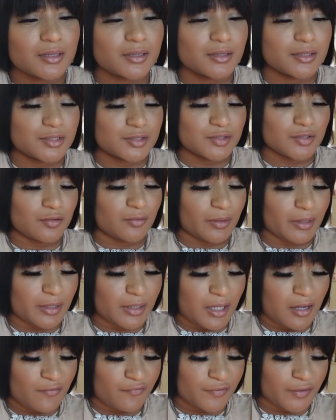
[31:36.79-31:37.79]
there's no way.
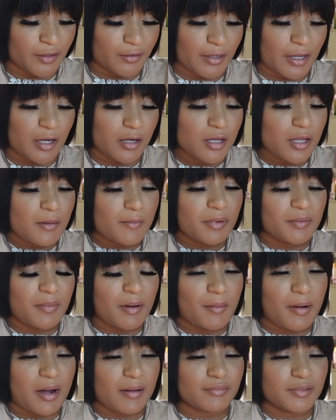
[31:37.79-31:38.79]
I'll figure it out. But
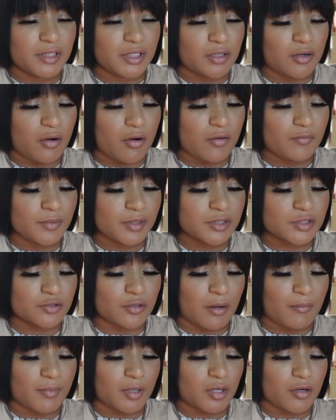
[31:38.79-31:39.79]
my mom did call me,
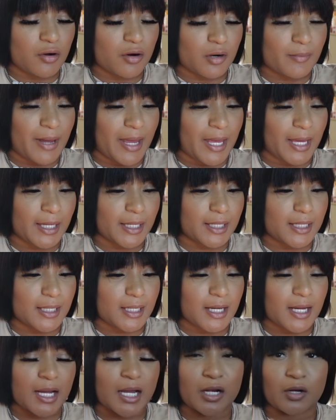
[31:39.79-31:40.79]
so I'm gonna call her back.
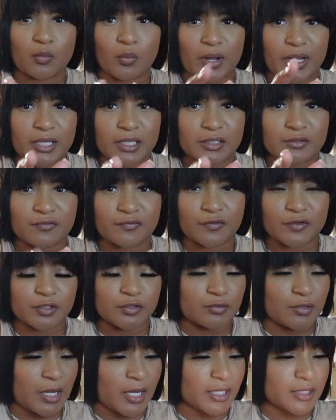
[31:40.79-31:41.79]
I kind of waited for
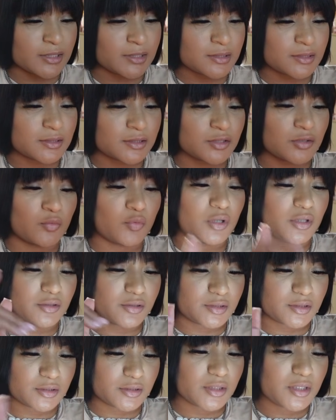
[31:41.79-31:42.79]
you guys
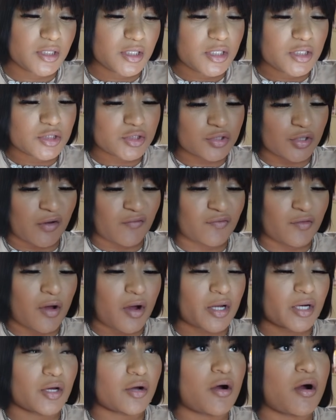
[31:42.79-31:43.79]
to start
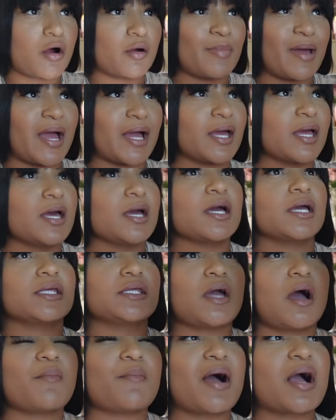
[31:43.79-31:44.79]
vlogging to call her back.
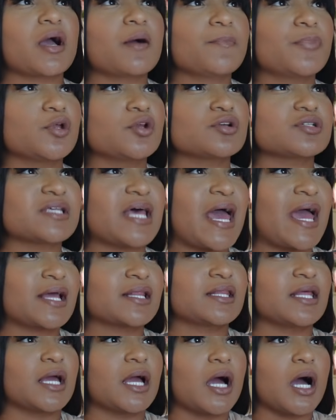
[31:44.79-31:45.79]
Y'all, my computer is
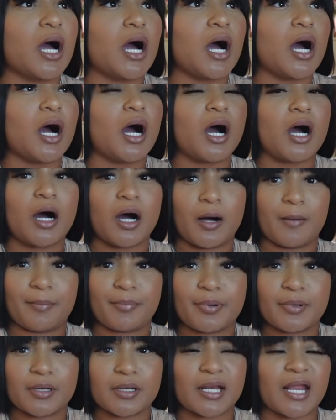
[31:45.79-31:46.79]
acting
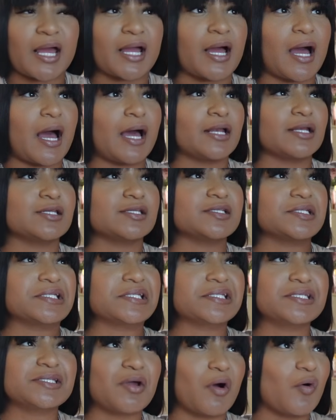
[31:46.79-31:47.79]
up. Like, I
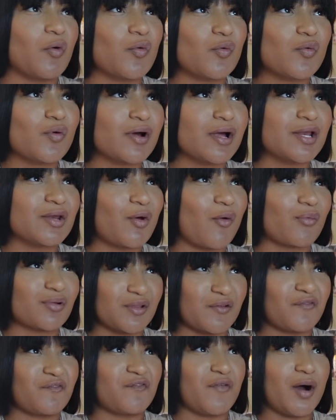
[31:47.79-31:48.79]
don't know what
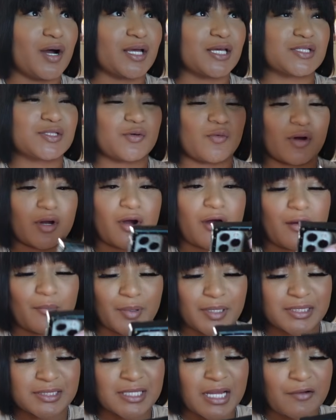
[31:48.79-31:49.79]
the fuck is going on,
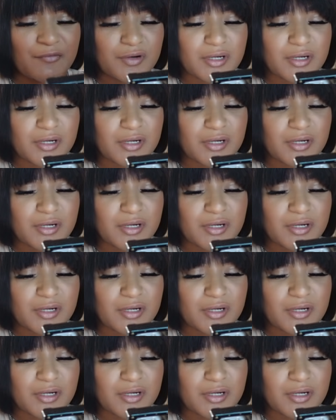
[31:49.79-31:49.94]
but it's not